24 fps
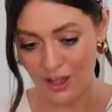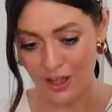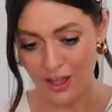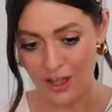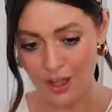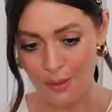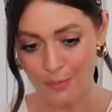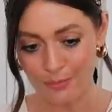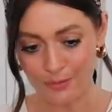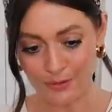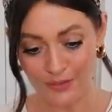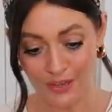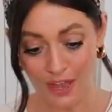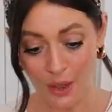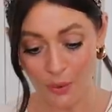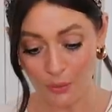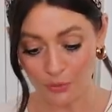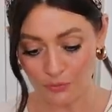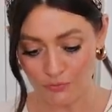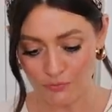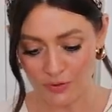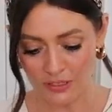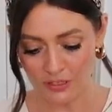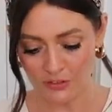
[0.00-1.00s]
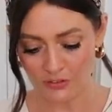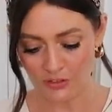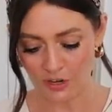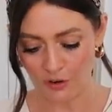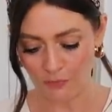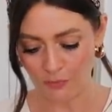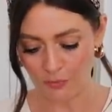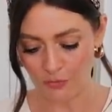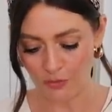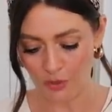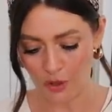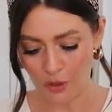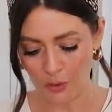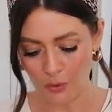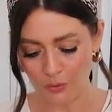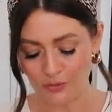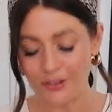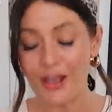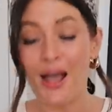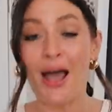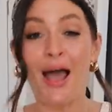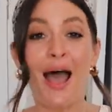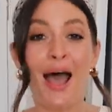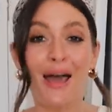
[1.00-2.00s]
So yeah, I was really chuffed with
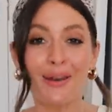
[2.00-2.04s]
those.